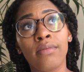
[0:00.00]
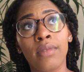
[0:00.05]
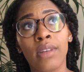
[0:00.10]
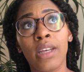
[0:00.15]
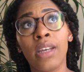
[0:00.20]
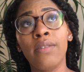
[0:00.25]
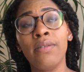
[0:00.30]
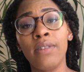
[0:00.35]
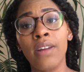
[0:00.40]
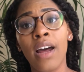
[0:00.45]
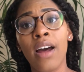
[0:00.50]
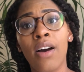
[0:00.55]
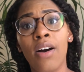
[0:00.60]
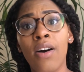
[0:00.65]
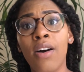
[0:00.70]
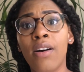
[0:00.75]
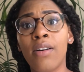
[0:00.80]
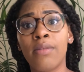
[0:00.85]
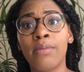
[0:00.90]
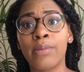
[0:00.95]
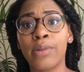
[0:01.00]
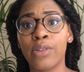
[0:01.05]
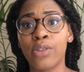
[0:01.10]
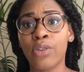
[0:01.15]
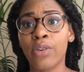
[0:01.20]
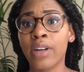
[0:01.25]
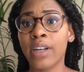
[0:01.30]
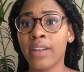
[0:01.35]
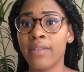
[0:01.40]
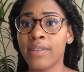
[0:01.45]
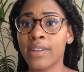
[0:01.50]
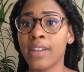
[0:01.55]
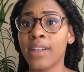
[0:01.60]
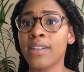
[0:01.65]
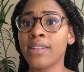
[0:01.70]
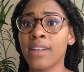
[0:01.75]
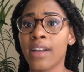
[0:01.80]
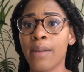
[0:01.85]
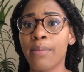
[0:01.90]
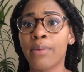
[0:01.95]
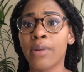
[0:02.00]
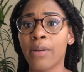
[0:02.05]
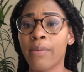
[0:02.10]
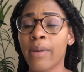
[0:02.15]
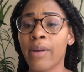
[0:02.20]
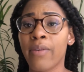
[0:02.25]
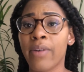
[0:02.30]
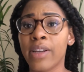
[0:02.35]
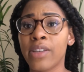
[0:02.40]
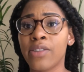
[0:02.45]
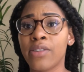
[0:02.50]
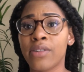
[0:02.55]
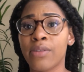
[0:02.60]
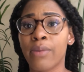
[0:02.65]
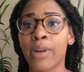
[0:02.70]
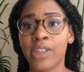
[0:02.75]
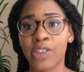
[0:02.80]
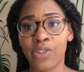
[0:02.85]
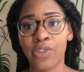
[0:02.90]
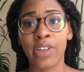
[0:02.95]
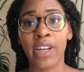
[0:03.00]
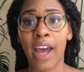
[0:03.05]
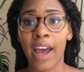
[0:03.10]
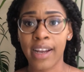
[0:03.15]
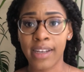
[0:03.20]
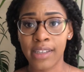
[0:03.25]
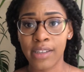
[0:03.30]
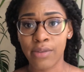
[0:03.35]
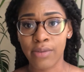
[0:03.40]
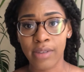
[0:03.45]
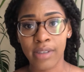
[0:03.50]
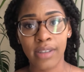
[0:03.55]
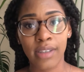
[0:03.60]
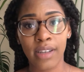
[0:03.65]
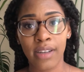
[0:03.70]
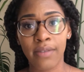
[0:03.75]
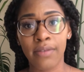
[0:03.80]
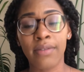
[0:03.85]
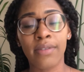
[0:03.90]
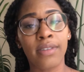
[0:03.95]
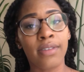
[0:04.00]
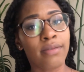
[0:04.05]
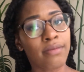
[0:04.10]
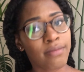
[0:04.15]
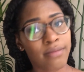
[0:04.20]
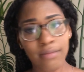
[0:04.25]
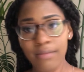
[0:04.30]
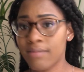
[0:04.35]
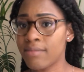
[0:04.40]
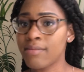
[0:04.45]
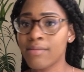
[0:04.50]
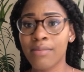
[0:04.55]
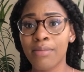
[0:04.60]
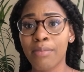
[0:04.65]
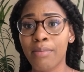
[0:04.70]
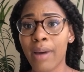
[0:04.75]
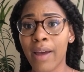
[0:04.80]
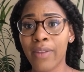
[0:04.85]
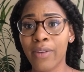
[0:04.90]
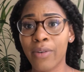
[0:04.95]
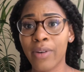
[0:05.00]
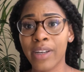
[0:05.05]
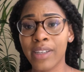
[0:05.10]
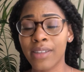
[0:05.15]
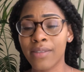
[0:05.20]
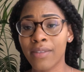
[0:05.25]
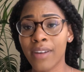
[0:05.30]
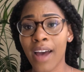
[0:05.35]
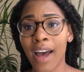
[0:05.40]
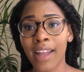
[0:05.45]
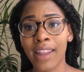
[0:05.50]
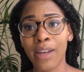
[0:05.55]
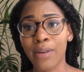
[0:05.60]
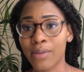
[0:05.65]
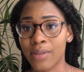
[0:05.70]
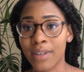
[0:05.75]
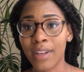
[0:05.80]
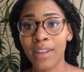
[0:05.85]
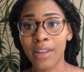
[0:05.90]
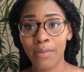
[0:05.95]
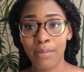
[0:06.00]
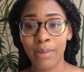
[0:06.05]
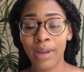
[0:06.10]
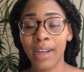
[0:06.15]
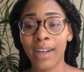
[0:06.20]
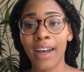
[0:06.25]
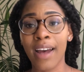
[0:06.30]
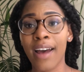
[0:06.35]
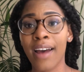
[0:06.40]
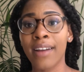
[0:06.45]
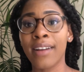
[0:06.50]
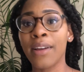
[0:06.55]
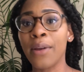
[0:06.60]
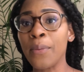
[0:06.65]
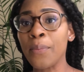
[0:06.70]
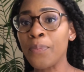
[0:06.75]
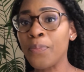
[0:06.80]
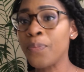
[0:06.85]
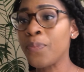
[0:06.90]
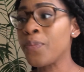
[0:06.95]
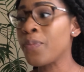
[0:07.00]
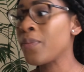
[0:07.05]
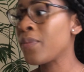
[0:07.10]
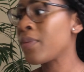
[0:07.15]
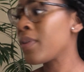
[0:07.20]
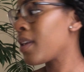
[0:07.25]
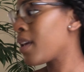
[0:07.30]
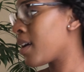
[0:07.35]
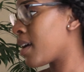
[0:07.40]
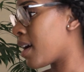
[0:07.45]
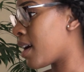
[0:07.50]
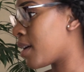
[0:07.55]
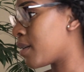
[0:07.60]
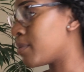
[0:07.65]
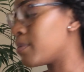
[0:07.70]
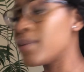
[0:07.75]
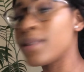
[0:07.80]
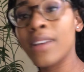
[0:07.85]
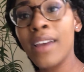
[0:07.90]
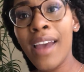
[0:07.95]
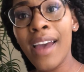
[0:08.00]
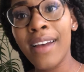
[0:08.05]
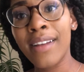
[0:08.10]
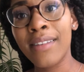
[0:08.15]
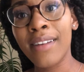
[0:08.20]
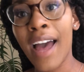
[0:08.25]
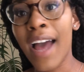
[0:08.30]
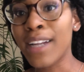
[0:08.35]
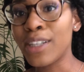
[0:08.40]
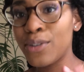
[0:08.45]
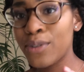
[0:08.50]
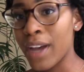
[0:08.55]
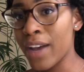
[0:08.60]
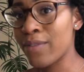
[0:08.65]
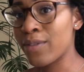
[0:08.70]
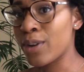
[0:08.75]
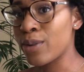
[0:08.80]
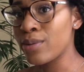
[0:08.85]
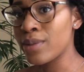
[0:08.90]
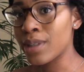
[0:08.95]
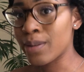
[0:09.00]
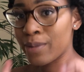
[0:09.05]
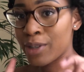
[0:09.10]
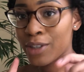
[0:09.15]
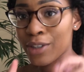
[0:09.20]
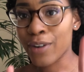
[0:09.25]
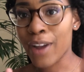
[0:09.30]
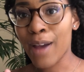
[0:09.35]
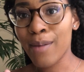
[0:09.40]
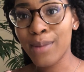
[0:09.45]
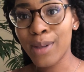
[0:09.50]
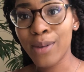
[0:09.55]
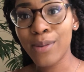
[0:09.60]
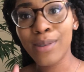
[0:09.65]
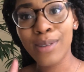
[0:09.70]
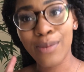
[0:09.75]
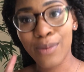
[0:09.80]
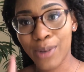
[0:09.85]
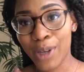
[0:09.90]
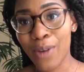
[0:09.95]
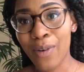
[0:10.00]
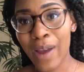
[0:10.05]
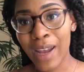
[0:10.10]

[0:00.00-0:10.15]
if not all, majority of the things that I put on my registry I did receive by the grace of God. That was nothing but God. So yeah, I do have notes. Let me just grab those and we'll get right